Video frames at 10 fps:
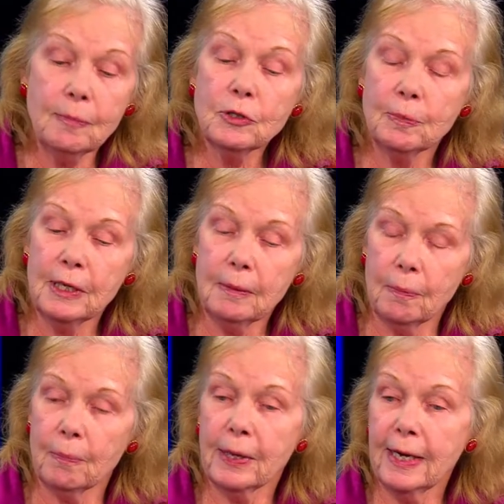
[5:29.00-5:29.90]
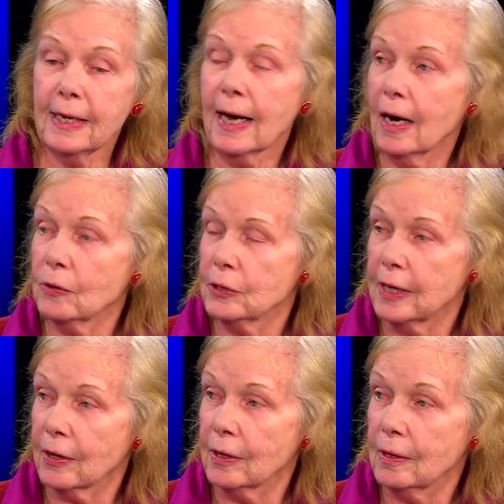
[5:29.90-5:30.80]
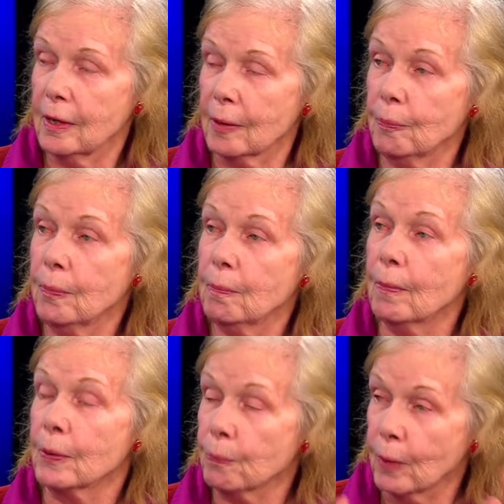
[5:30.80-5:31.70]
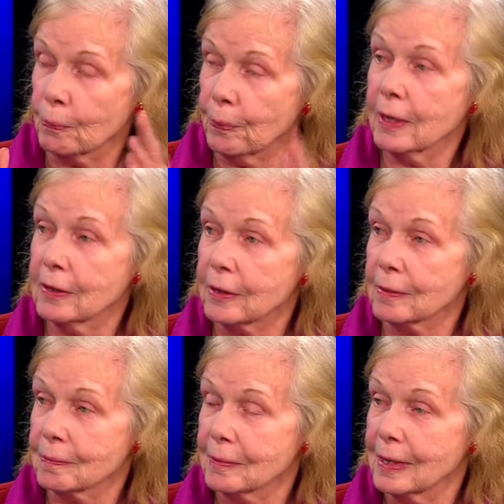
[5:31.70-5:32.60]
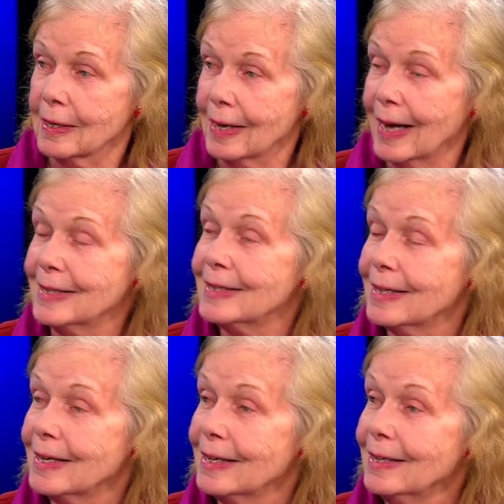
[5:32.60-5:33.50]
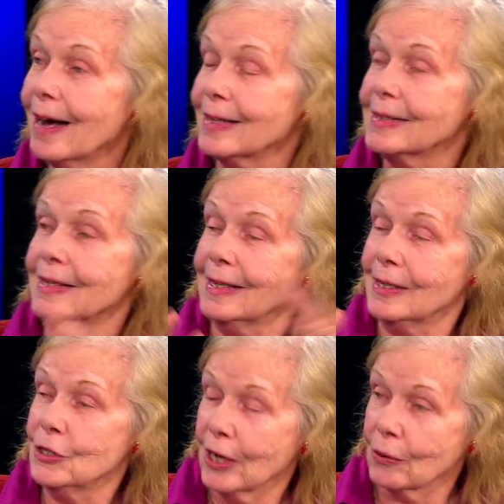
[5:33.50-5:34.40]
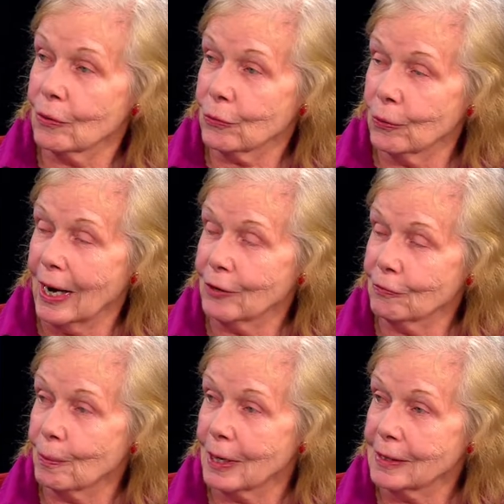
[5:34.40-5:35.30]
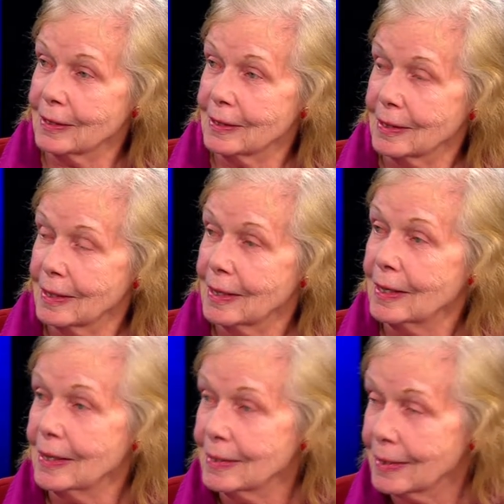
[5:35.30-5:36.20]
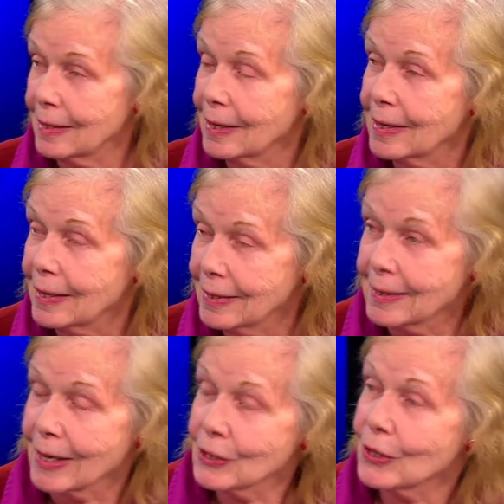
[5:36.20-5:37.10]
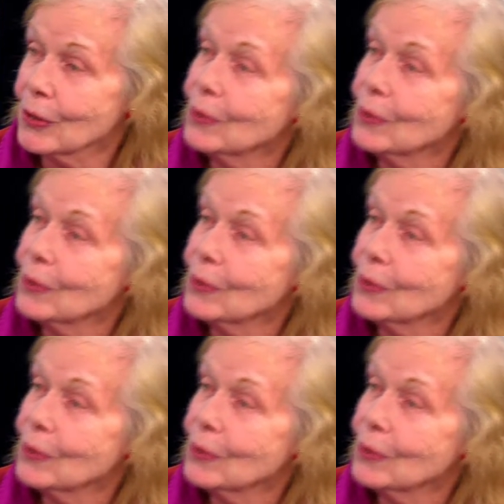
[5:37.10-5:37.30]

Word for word: to be playing out down in um, Mount, Montpelier and not in general throughout Vermont. Is, is that so?